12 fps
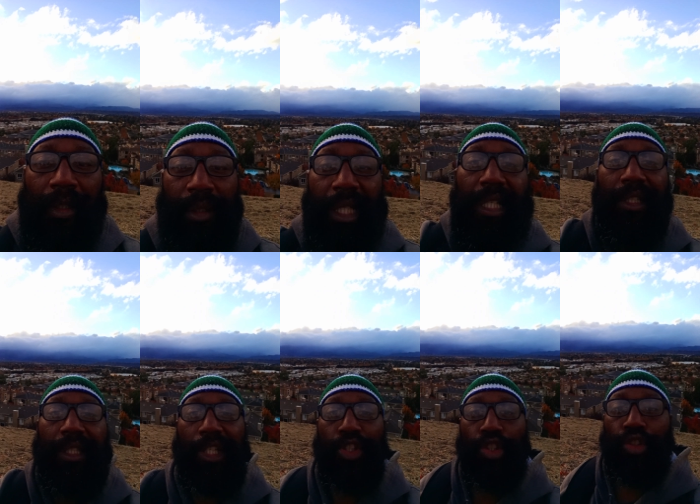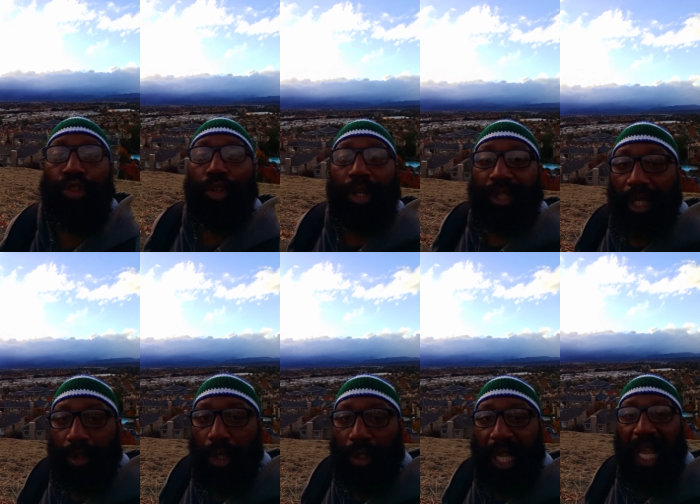these destru- the,
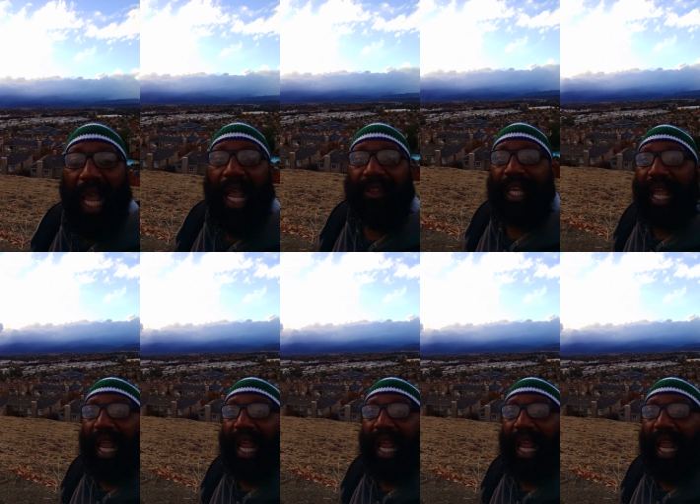the, the, the